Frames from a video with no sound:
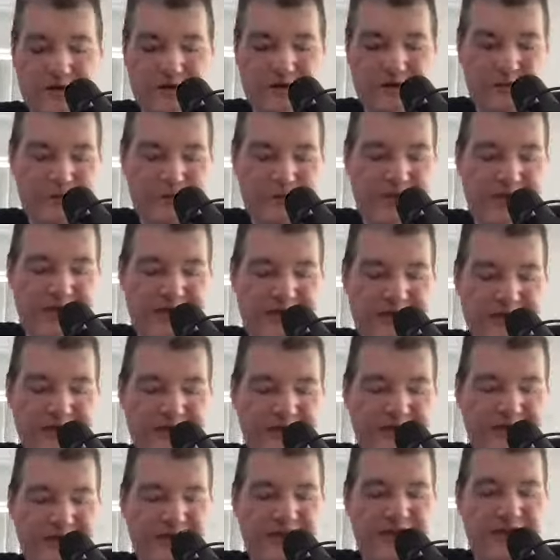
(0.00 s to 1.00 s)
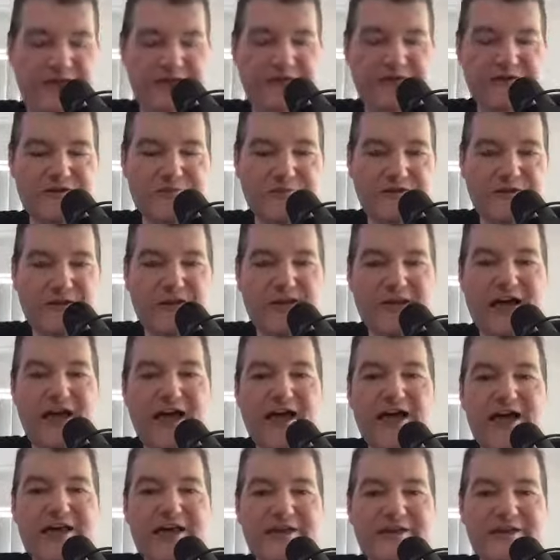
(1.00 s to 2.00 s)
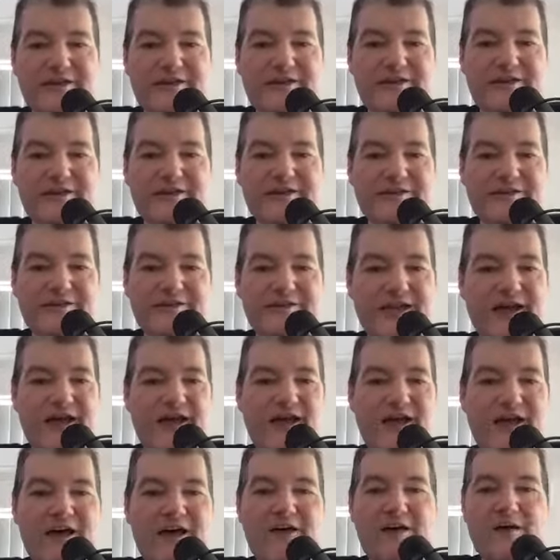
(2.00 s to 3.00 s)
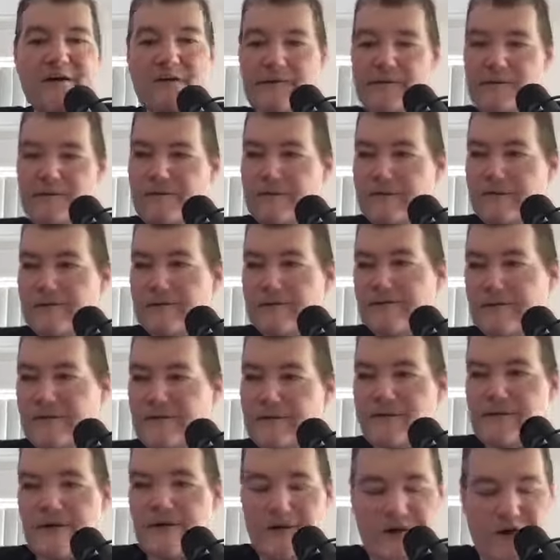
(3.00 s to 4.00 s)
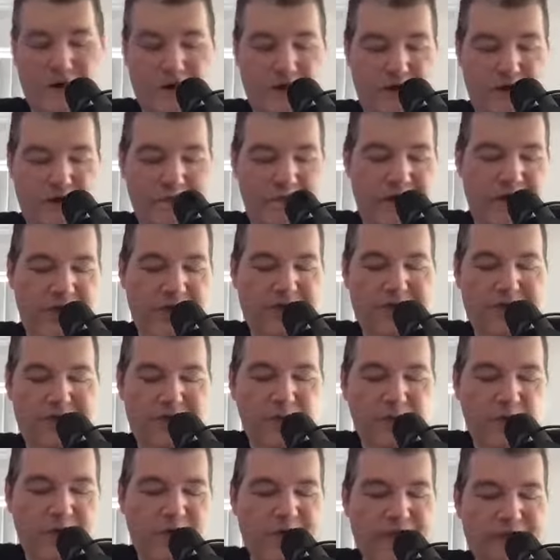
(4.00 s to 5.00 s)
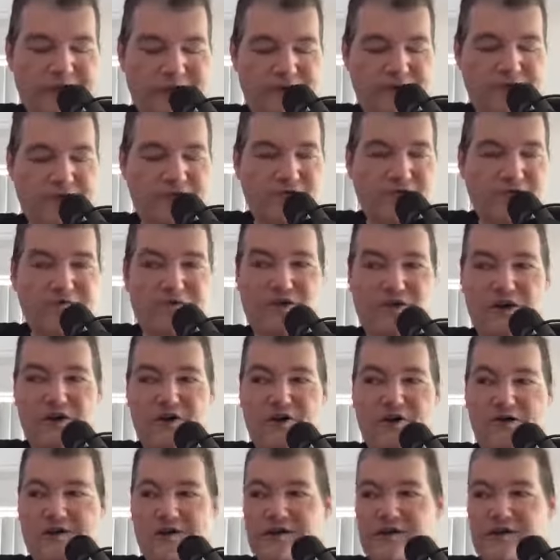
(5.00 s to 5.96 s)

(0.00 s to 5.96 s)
Many songs behind us now, many waiting before us.